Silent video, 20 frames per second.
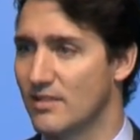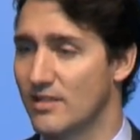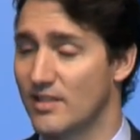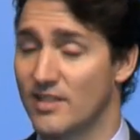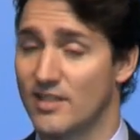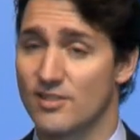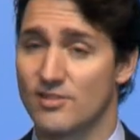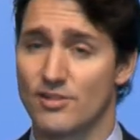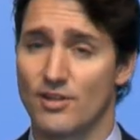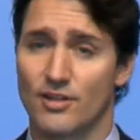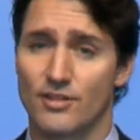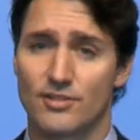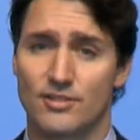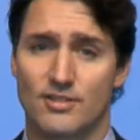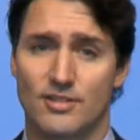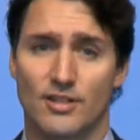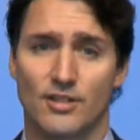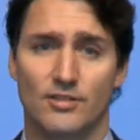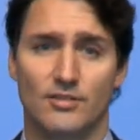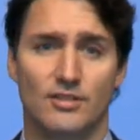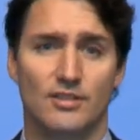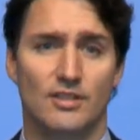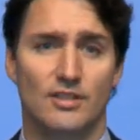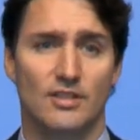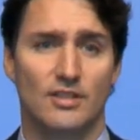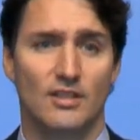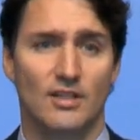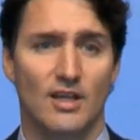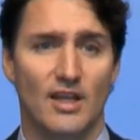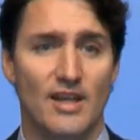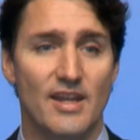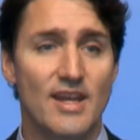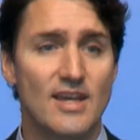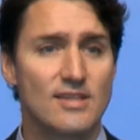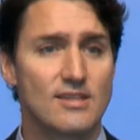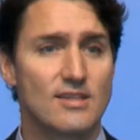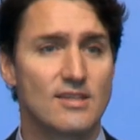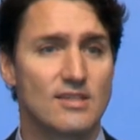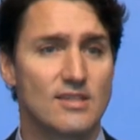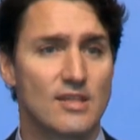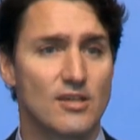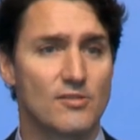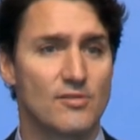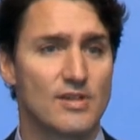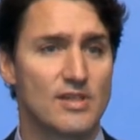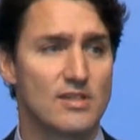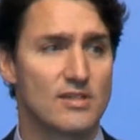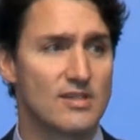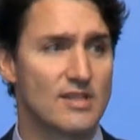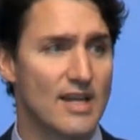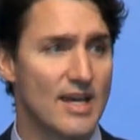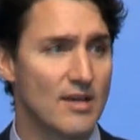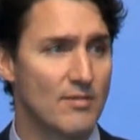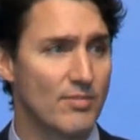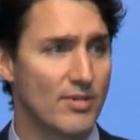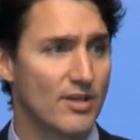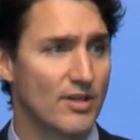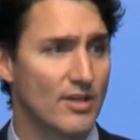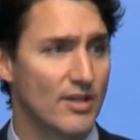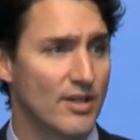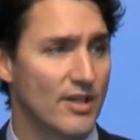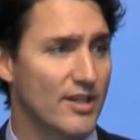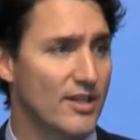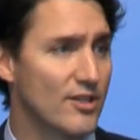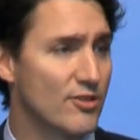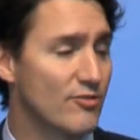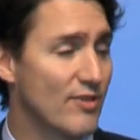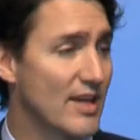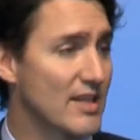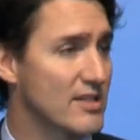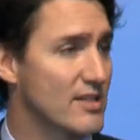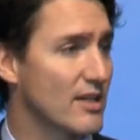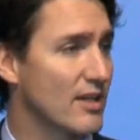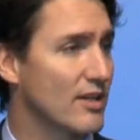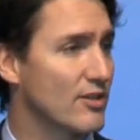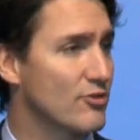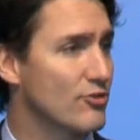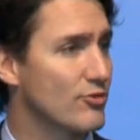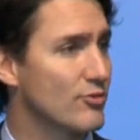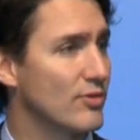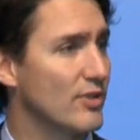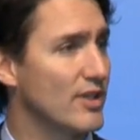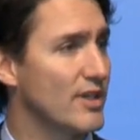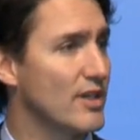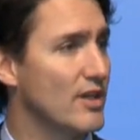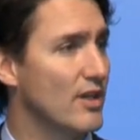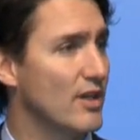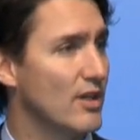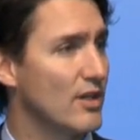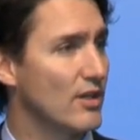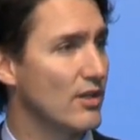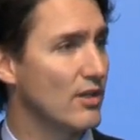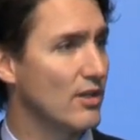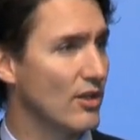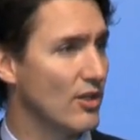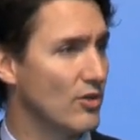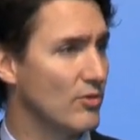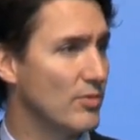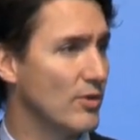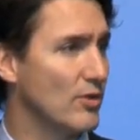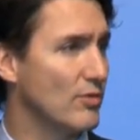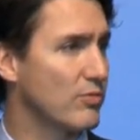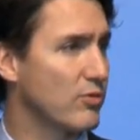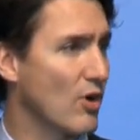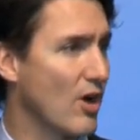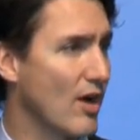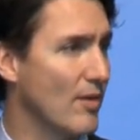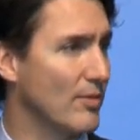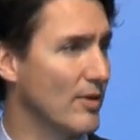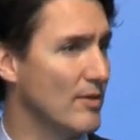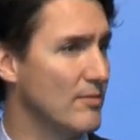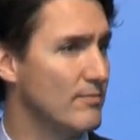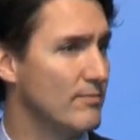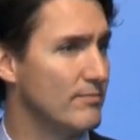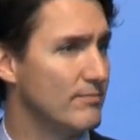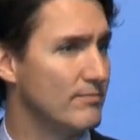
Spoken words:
It is also a necessary step in addressing a truly global problem.